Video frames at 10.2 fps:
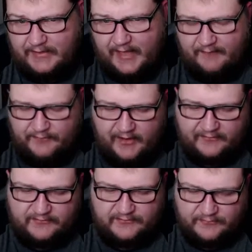Yeah, if you
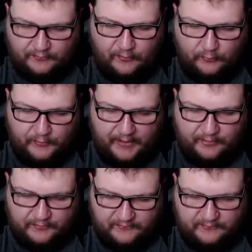guys don't know who
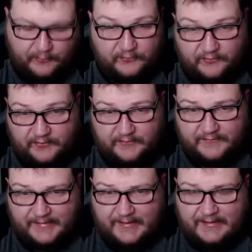Nathan Explosion
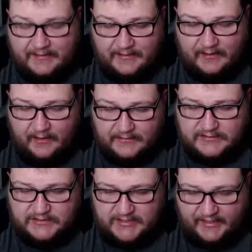is,
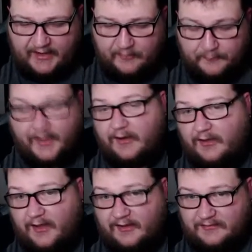check out
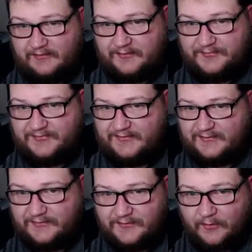Metalocalypse.
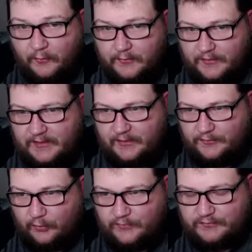It was an old
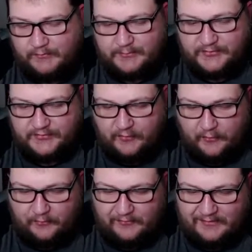Adult Swim
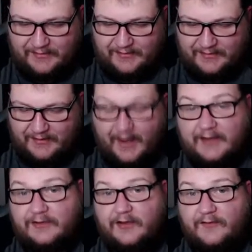show.
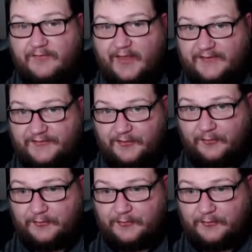I love that show.